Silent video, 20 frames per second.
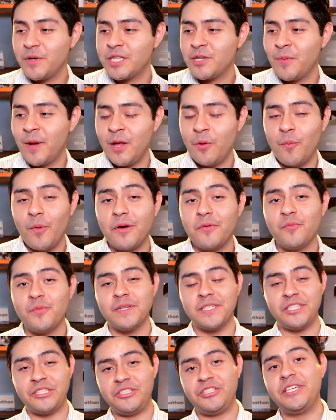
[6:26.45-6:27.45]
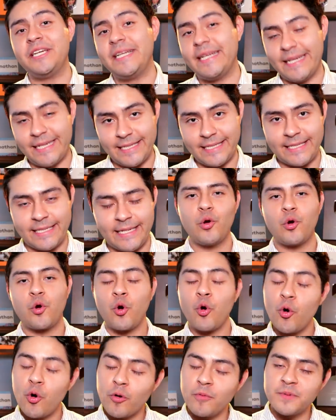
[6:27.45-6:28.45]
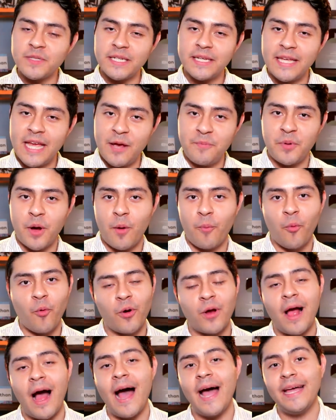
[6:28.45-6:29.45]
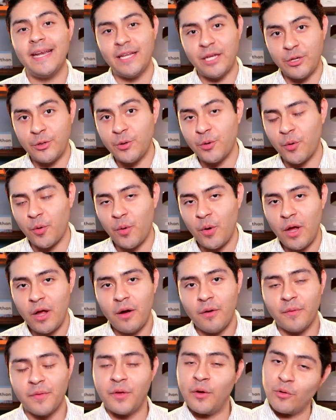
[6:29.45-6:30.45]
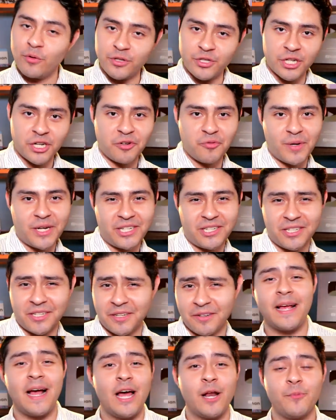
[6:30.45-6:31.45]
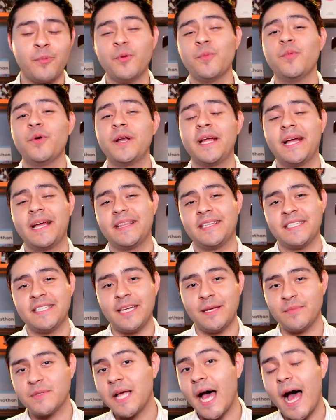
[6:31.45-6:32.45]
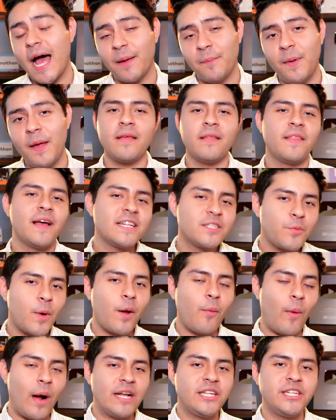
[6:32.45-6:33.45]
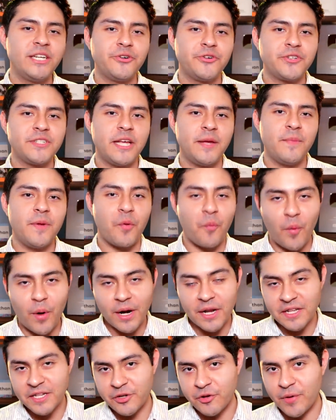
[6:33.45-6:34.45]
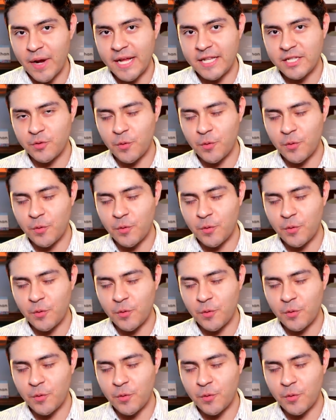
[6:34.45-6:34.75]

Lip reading: with 21 was genius. Girl groups in K-pop were kinda new, with Girls' Generation kind of promoting at the same time. That's why YG Entertainment wanted to create